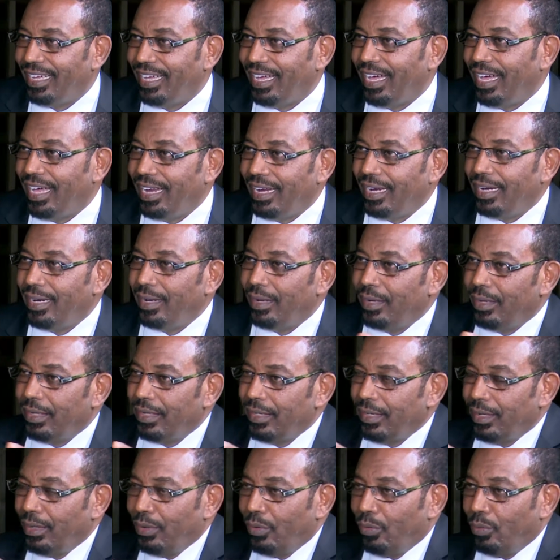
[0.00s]
And
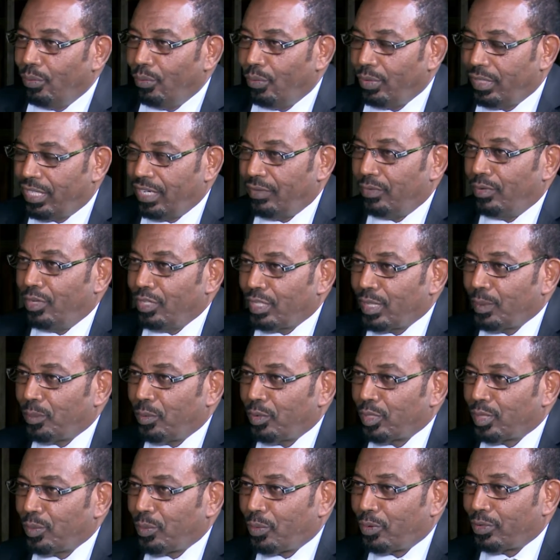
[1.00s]
whatever you're
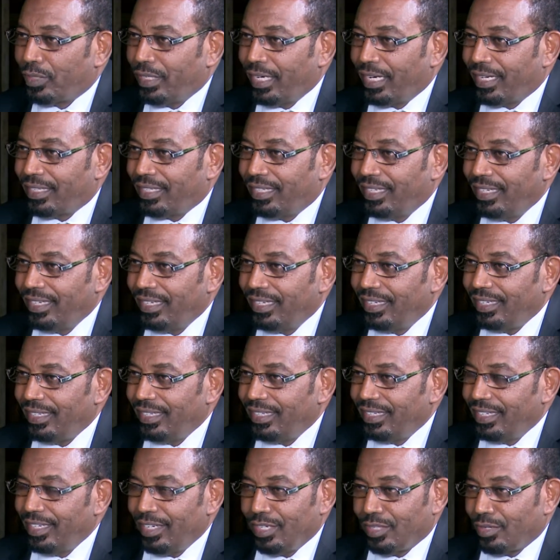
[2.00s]
supposed to protect
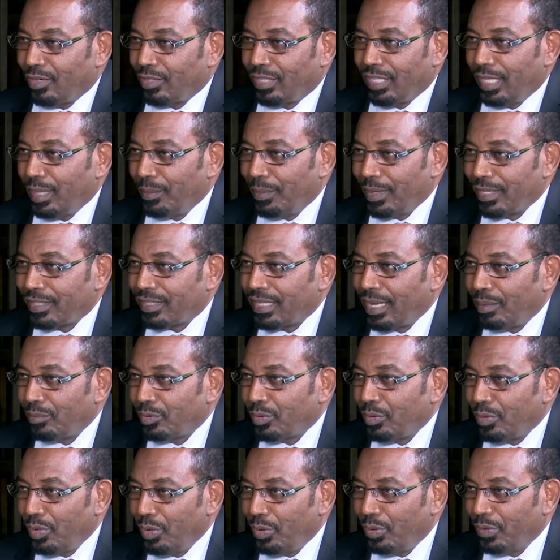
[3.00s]
is not in the best terms with you.